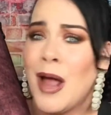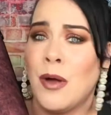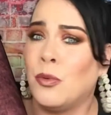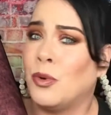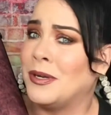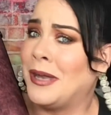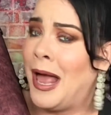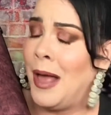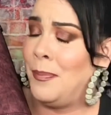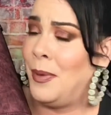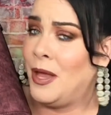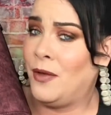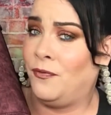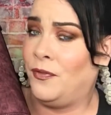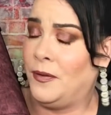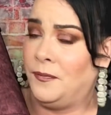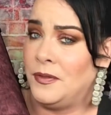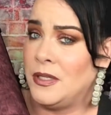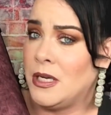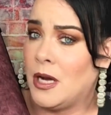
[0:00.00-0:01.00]
I would not pay
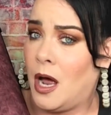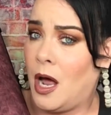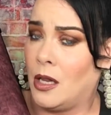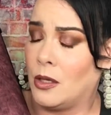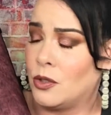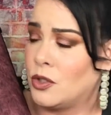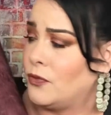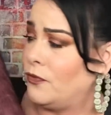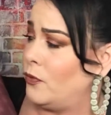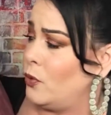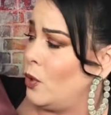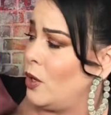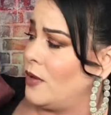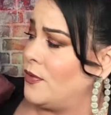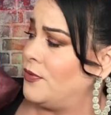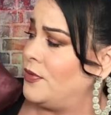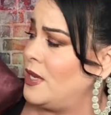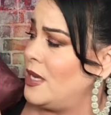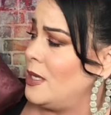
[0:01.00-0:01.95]
$50 for it?